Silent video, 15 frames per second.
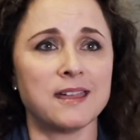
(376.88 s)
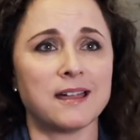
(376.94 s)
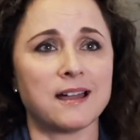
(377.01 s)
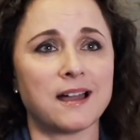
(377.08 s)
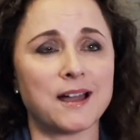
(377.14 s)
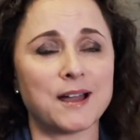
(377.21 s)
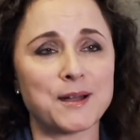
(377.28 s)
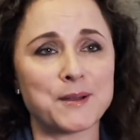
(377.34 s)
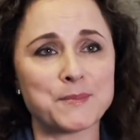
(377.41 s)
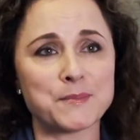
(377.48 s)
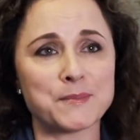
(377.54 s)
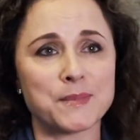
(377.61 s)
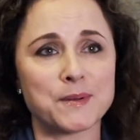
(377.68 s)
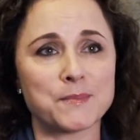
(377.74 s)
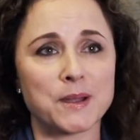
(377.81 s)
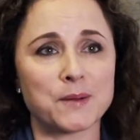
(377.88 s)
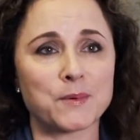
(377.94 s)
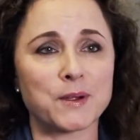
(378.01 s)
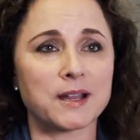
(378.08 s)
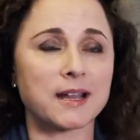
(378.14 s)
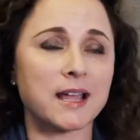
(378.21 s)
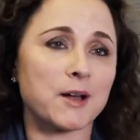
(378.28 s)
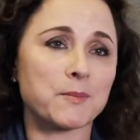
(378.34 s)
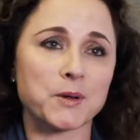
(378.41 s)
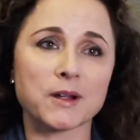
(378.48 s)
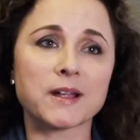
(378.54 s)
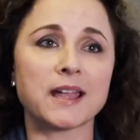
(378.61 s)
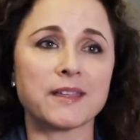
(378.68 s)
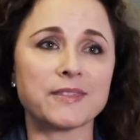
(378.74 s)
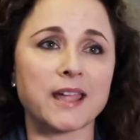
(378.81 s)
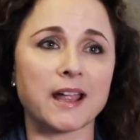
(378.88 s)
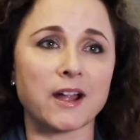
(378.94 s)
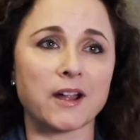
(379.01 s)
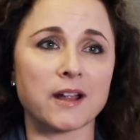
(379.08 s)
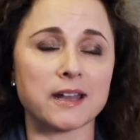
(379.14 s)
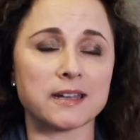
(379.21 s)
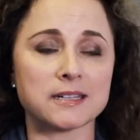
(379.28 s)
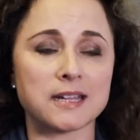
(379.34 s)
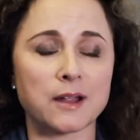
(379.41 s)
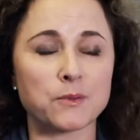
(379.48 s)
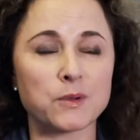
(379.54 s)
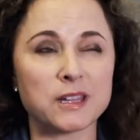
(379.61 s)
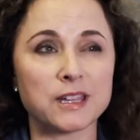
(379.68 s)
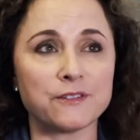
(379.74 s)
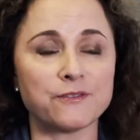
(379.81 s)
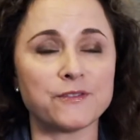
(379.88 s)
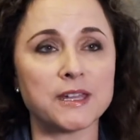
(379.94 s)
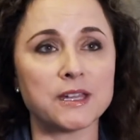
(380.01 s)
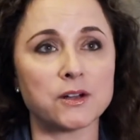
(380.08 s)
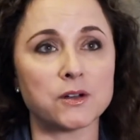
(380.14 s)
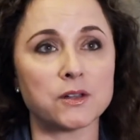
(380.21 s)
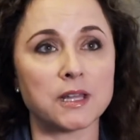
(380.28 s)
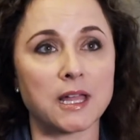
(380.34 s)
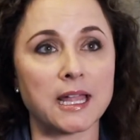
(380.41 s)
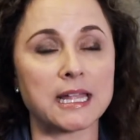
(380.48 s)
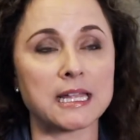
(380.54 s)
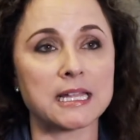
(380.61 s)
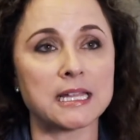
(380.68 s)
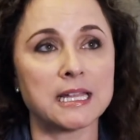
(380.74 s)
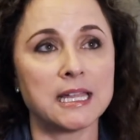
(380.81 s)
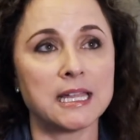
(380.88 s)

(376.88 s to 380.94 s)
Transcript: but we're going to help her get there. And I really feel like